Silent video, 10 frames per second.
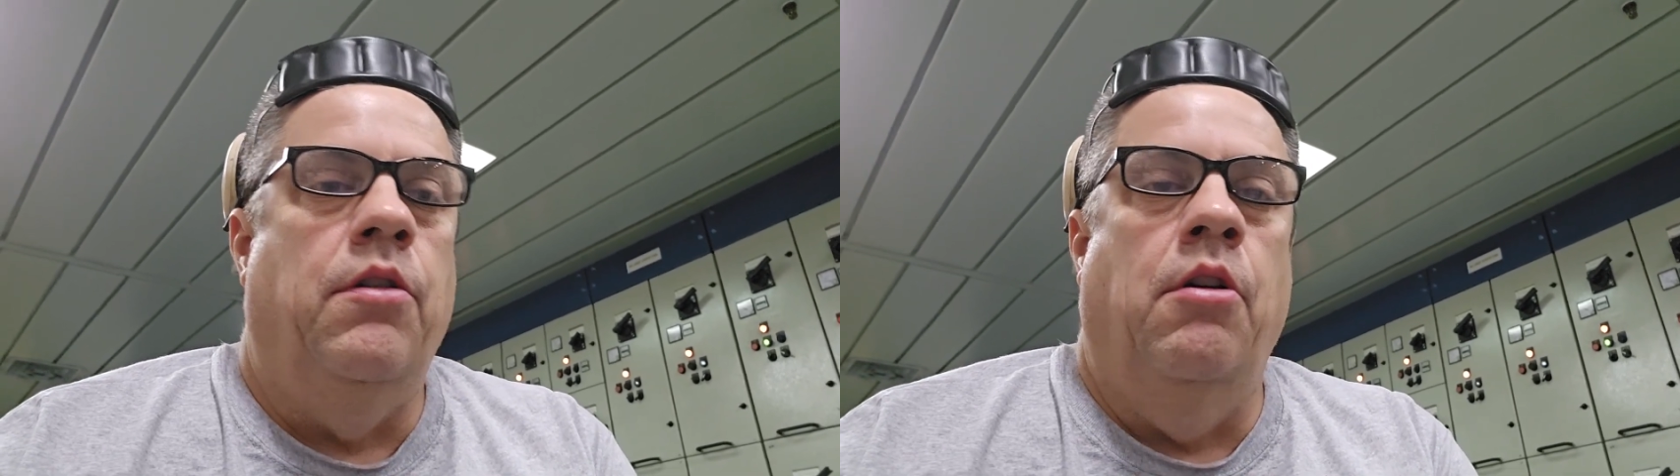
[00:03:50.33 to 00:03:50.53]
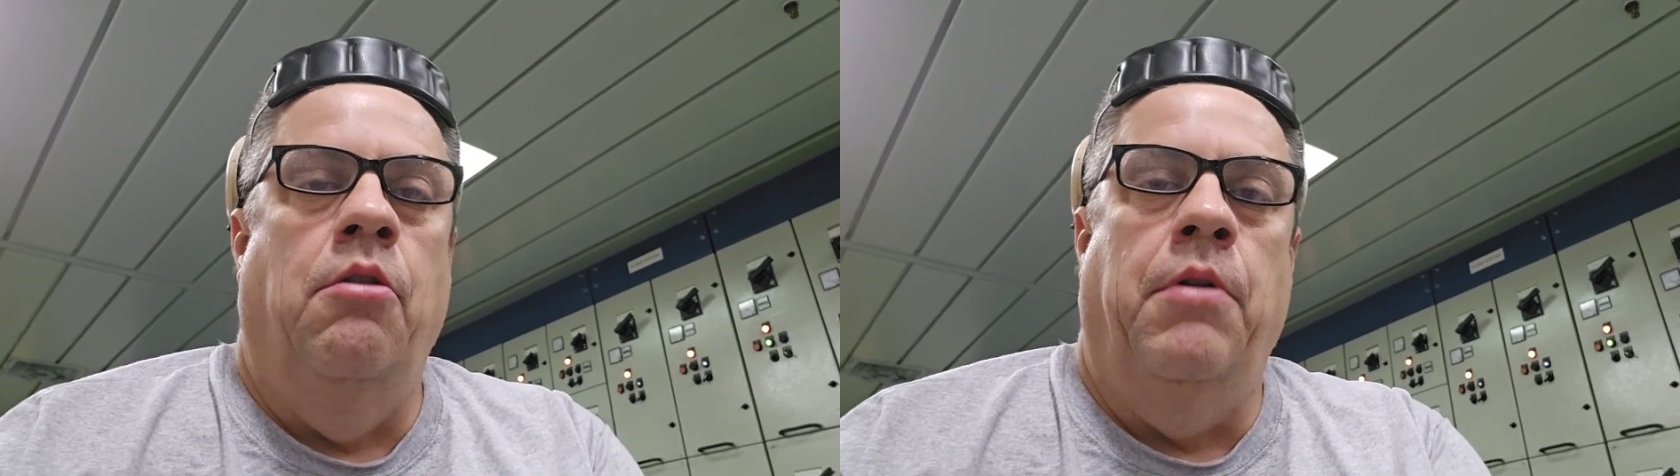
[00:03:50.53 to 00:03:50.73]

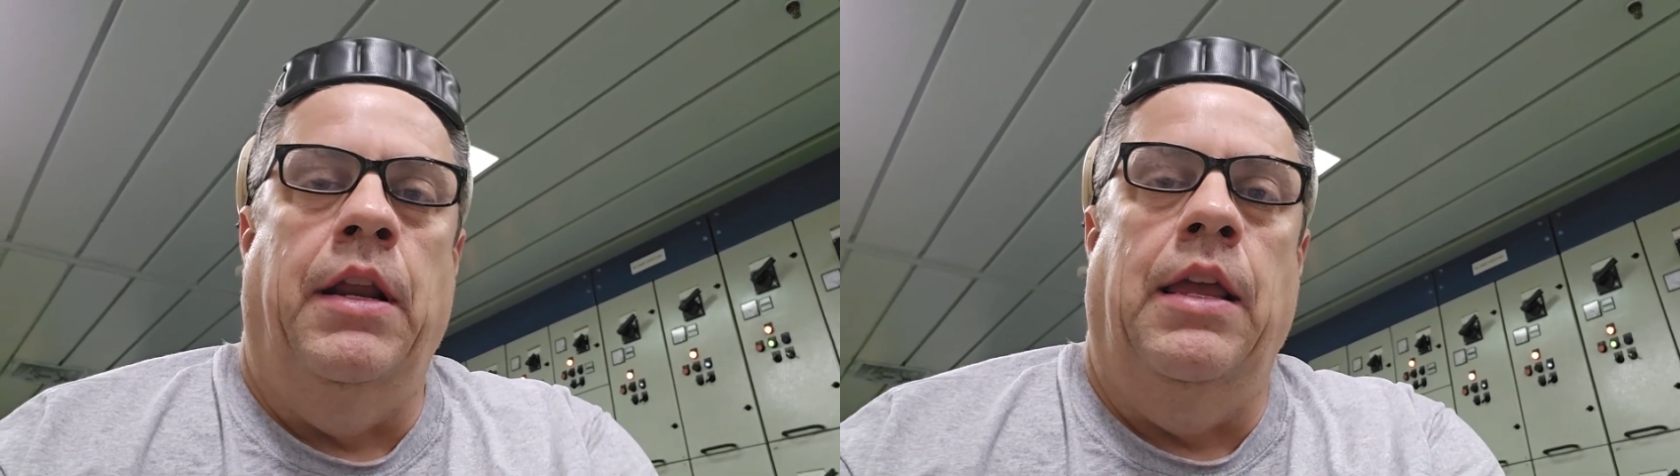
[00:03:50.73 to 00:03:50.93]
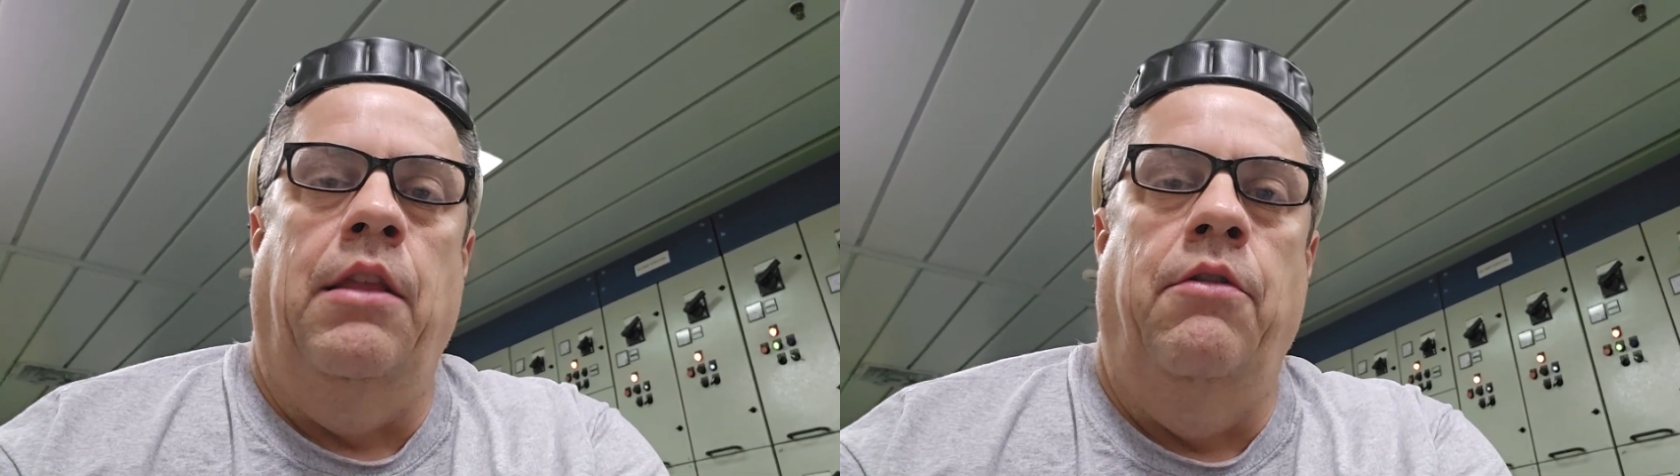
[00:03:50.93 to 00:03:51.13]
So
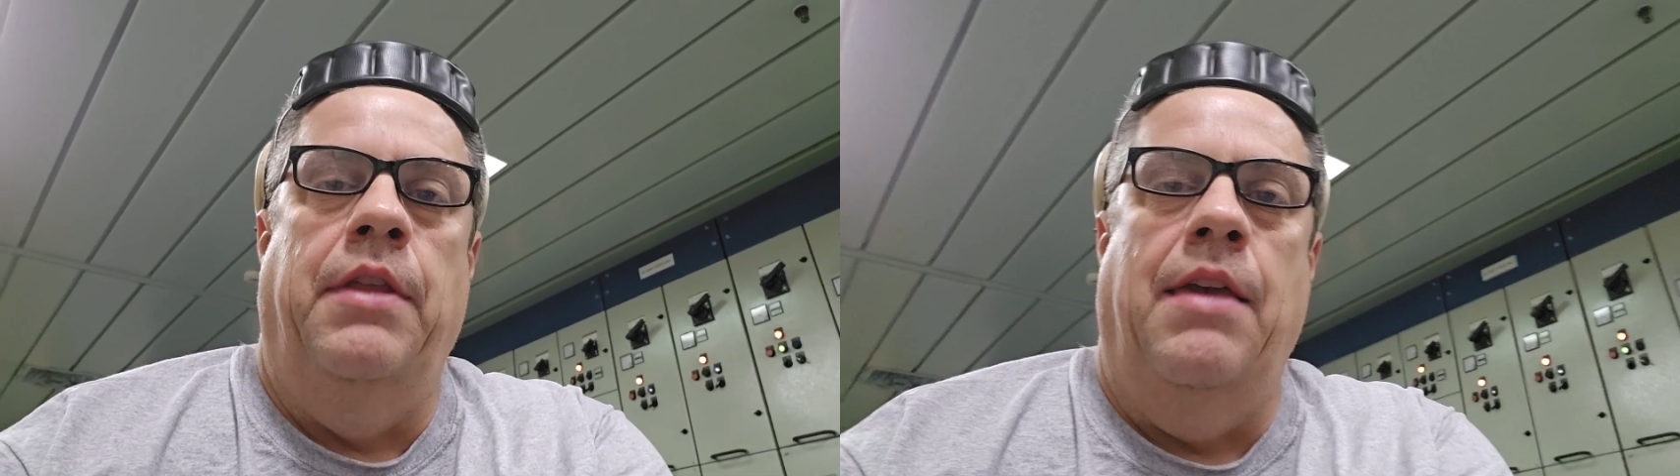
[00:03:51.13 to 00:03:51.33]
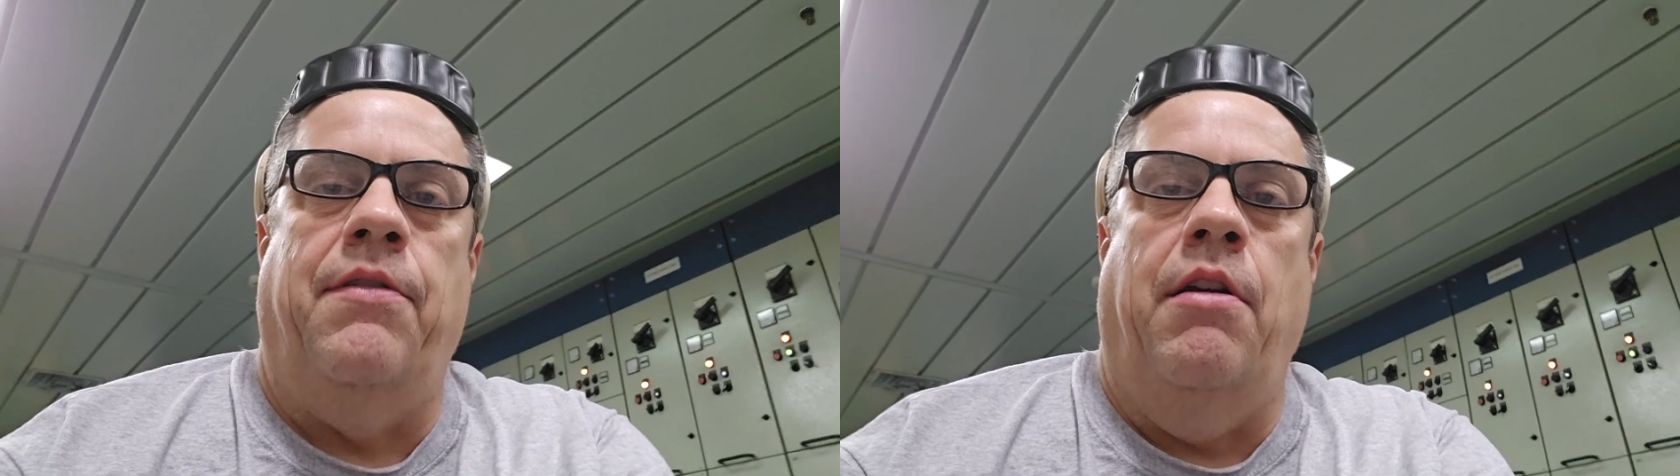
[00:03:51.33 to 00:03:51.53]
we're gonna get a
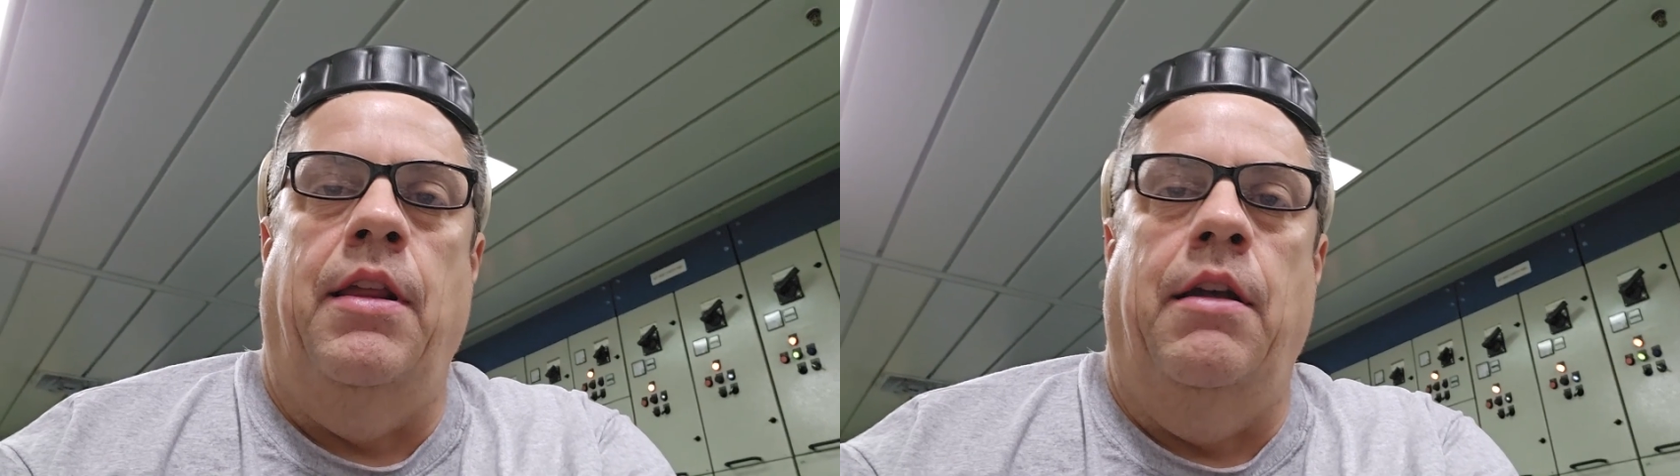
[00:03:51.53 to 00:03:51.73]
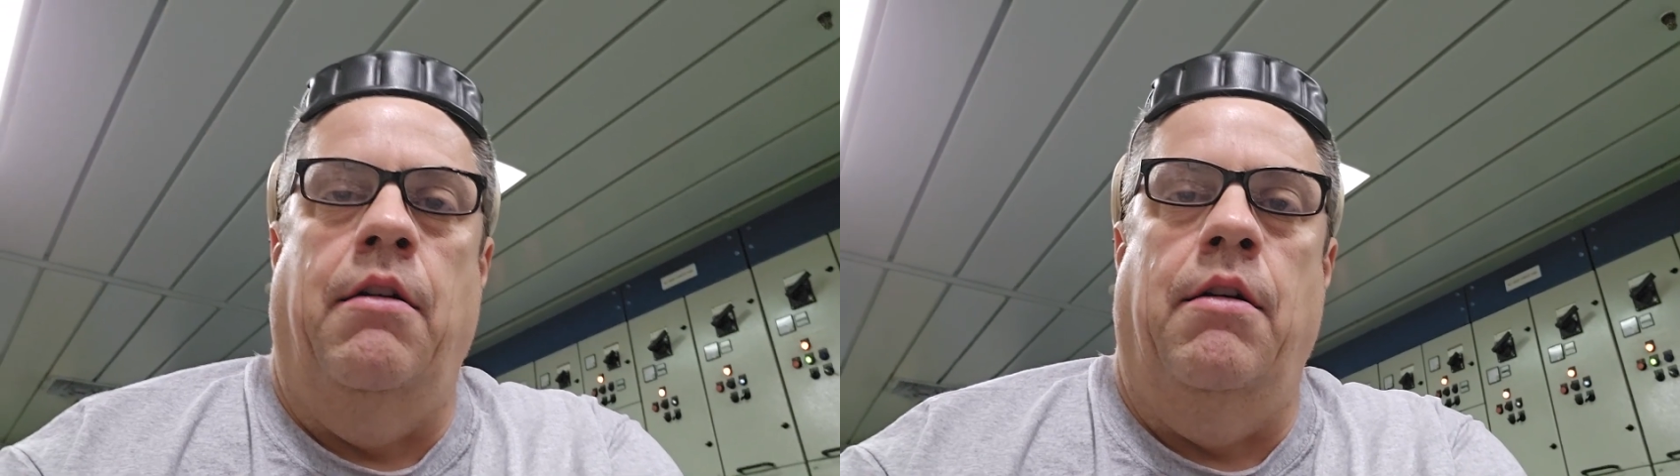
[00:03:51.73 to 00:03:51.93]
new day
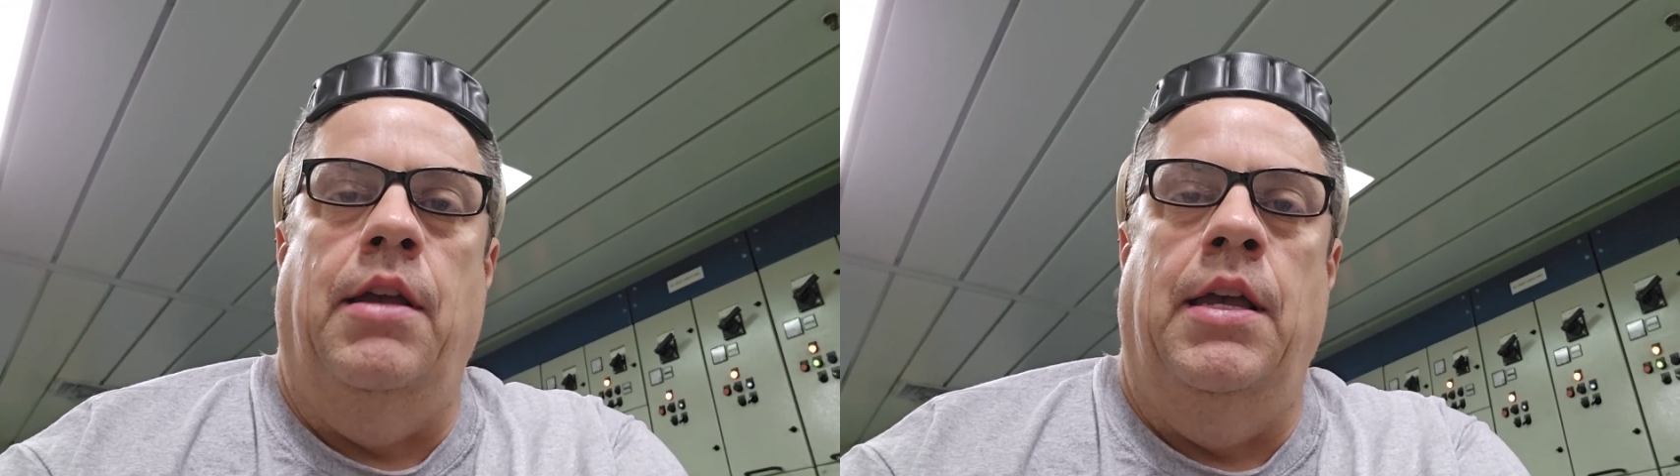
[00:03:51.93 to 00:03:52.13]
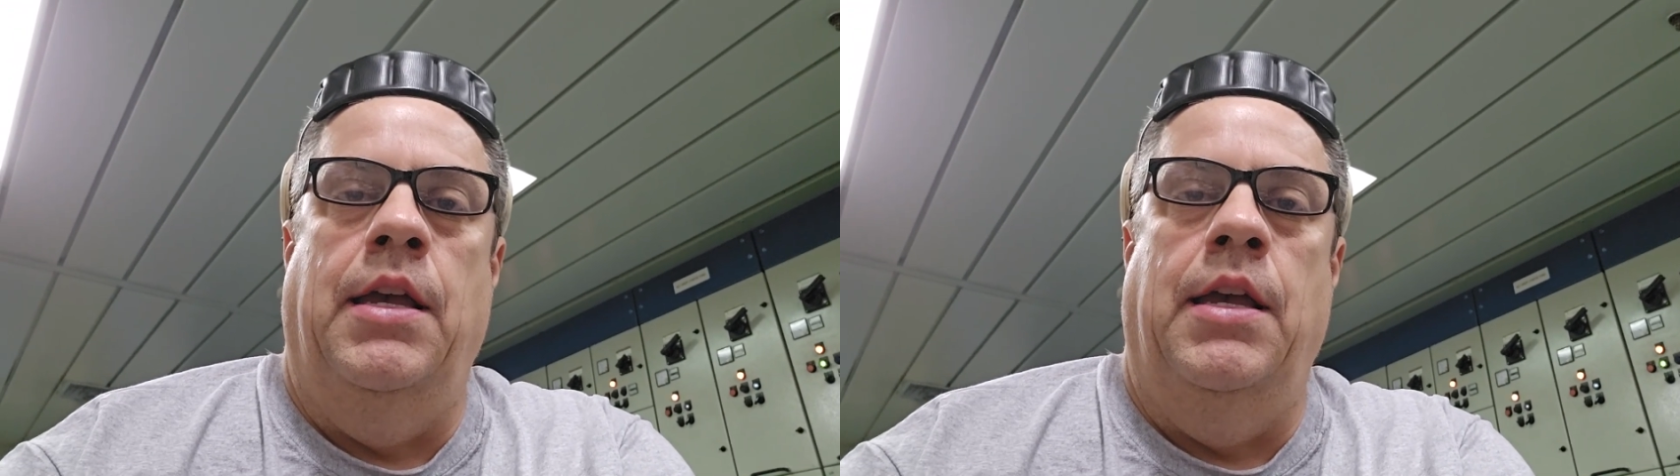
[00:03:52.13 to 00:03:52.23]
started here,